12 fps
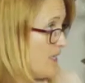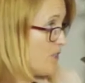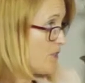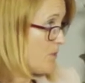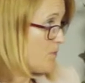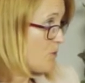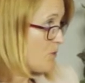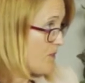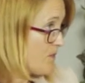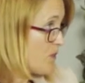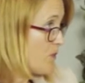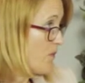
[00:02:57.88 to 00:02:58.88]
So the most
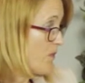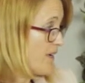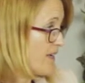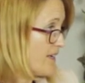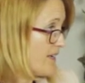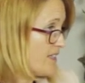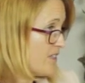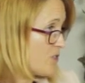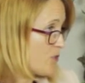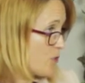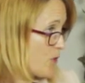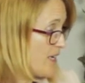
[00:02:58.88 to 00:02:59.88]
difficult thing is
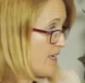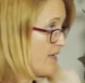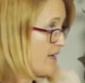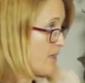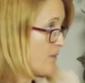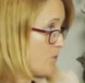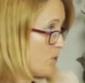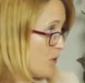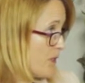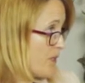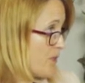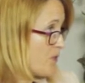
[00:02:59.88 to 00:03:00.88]
to try and get
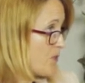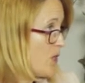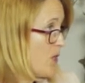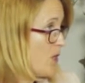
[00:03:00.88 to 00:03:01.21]
employers